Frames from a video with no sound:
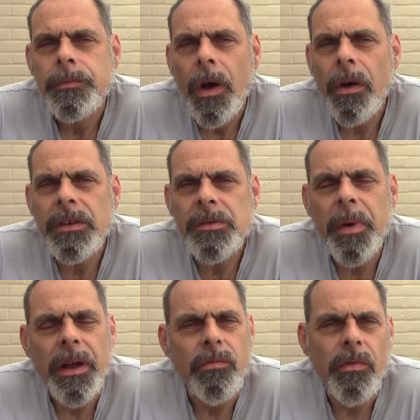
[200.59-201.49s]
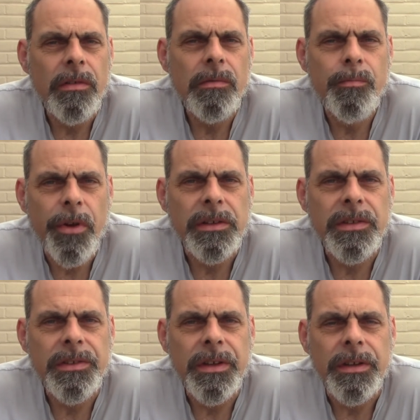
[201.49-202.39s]
I expect
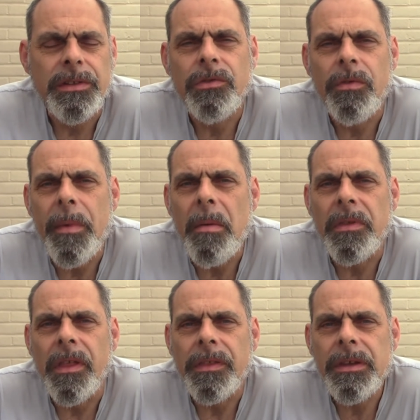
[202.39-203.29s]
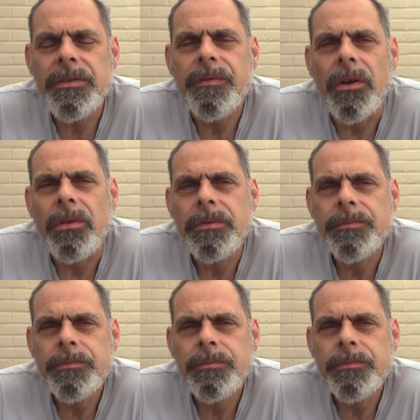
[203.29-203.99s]
Brexiteers to remember that this vote,